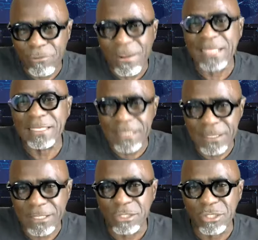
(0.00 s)
the right
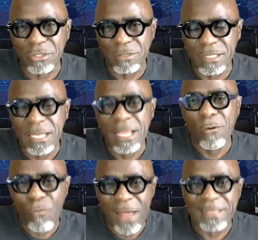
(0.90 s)
decisions
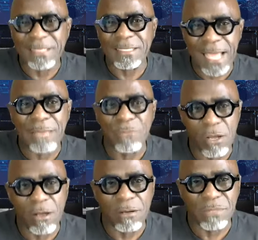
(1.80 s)
when the time
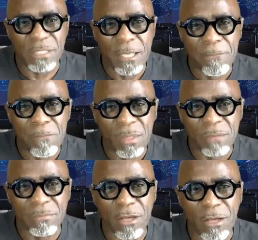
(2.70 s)
comes.
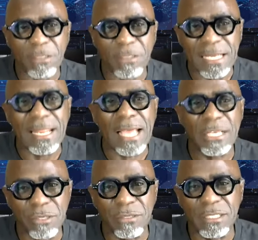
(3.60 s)
Because
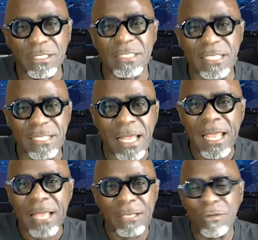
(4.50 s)
elections still,
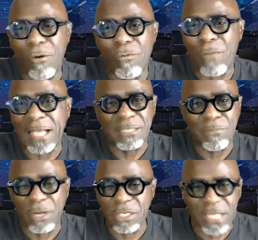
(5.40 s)
you know, as
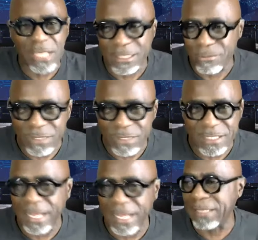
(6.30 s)
much as we
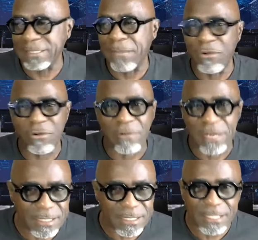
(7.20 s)
say
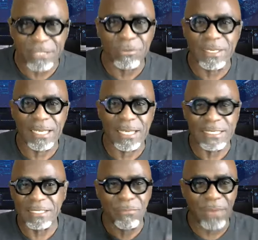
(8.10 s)
democracy is good and
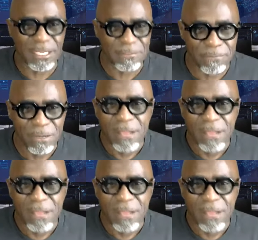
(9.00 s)
it's the best